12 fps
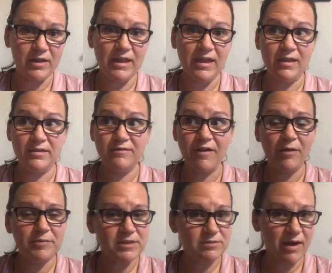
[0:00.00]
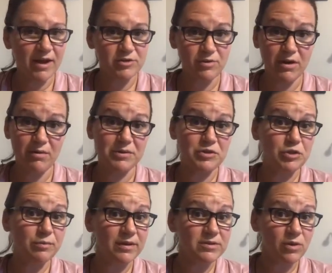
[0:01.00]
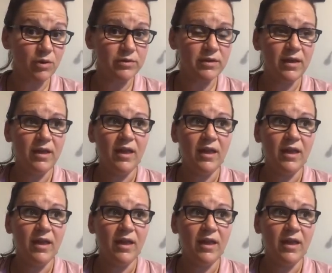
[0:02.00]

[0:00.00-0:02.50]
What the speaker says: He developed this rash right around 2 months old,